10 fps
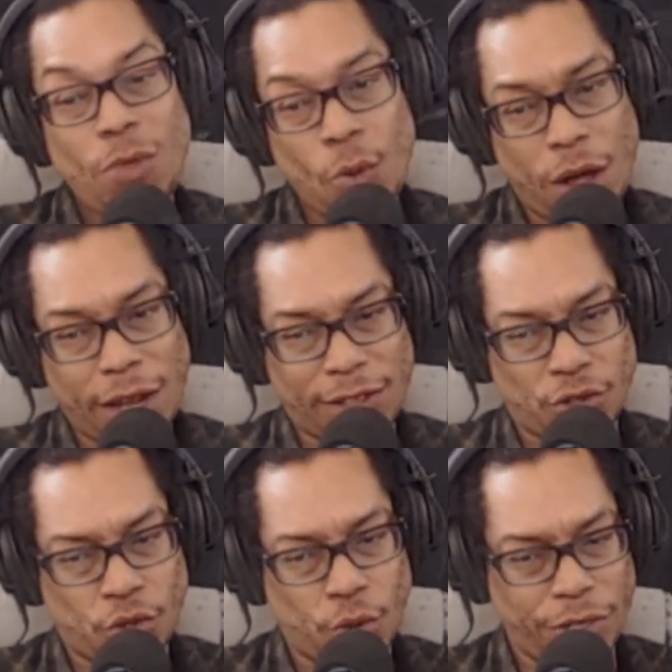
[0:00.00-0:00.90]
well, like
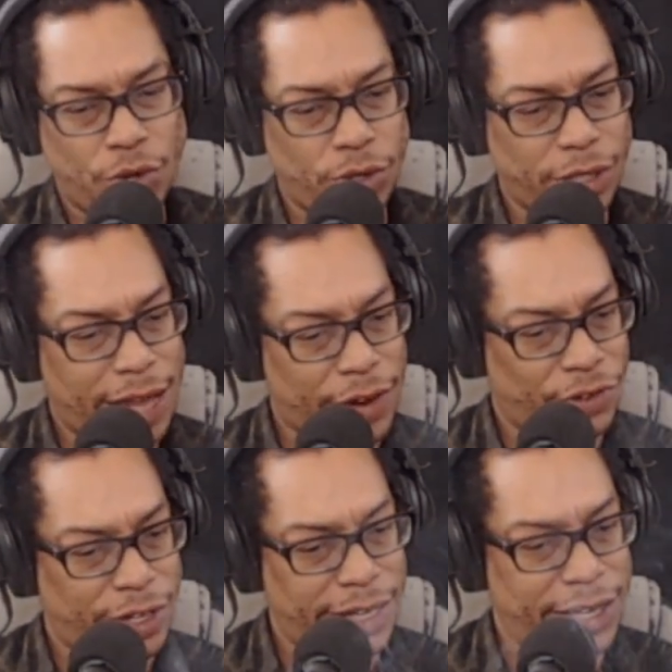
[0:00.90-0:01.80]
the story told us
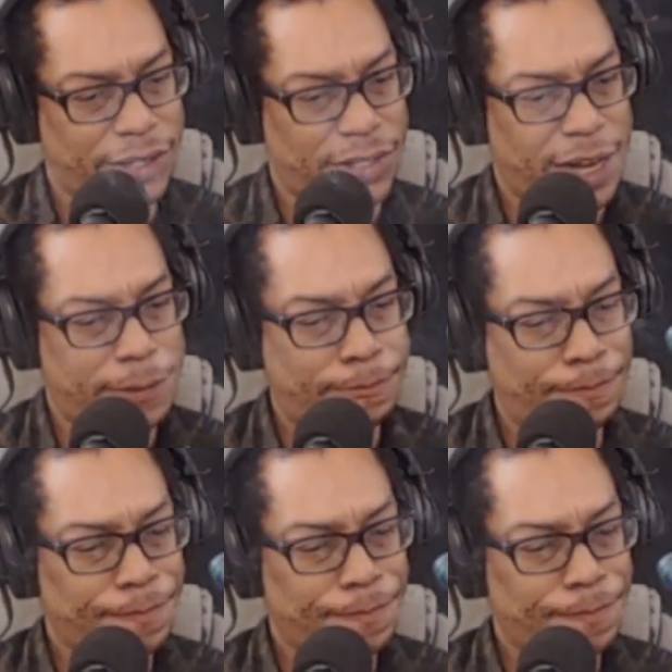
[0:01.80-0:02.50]
actually is, well,